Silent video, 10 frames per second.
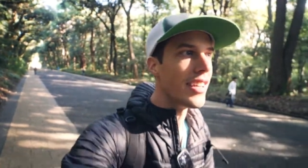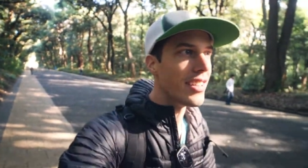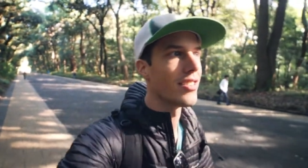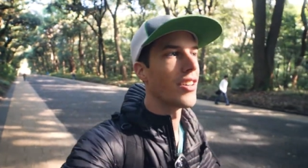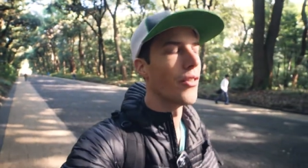
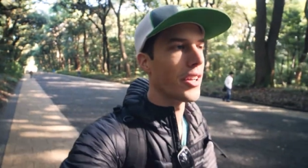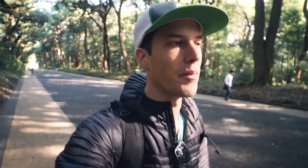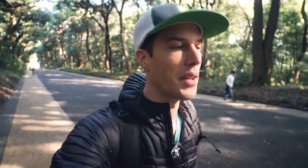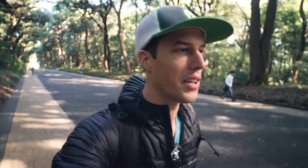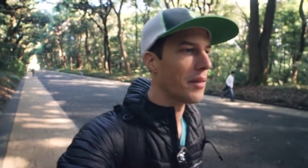is going a
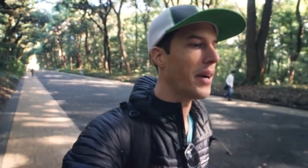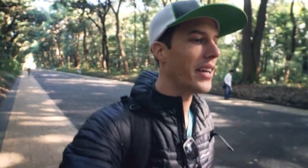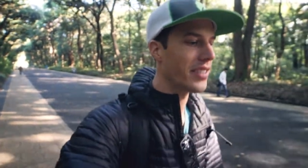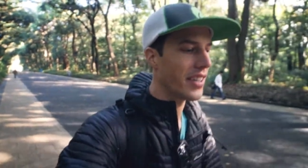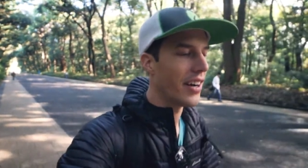million
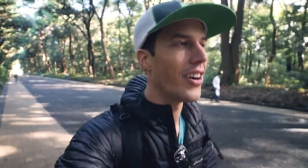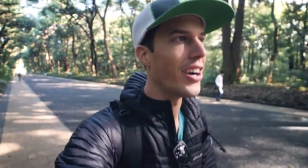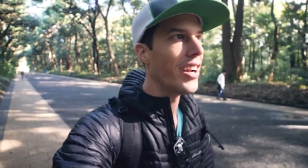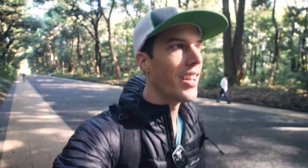miles an hour.